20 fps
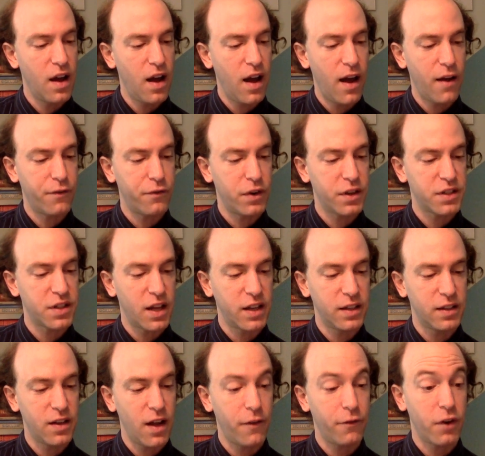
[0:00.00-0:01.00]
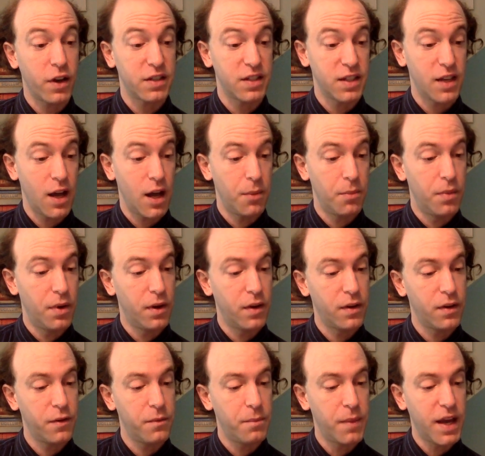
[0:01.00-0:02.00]
Afrasiab
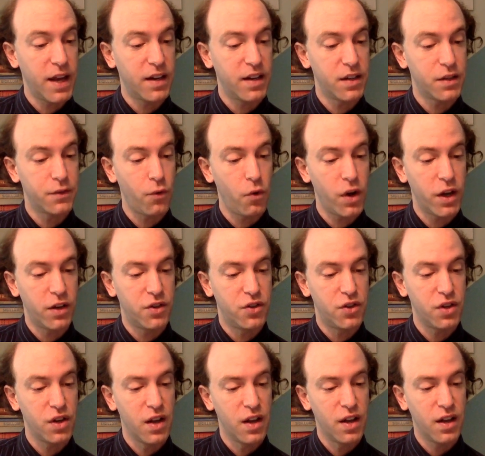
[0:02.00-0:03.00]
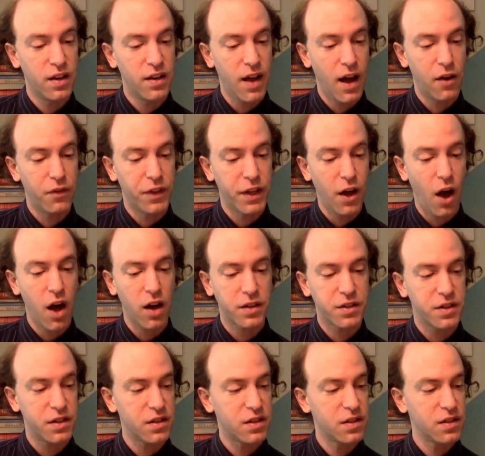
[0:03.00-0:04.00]
made his voyage down the
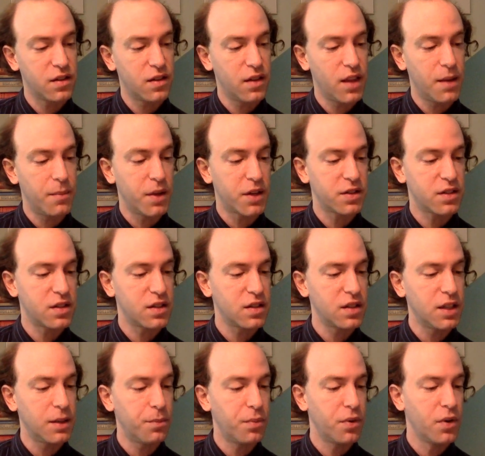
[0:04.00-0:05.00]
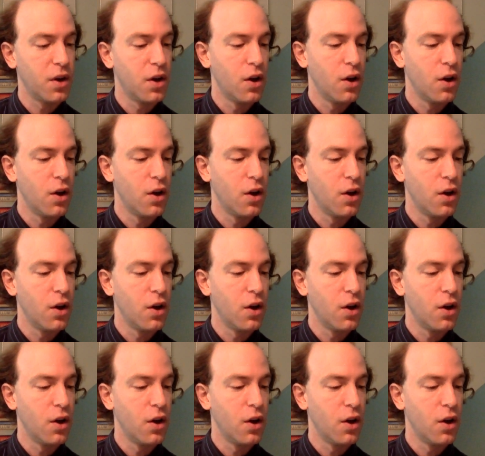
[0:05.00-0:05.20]
Oxus, they must sleep,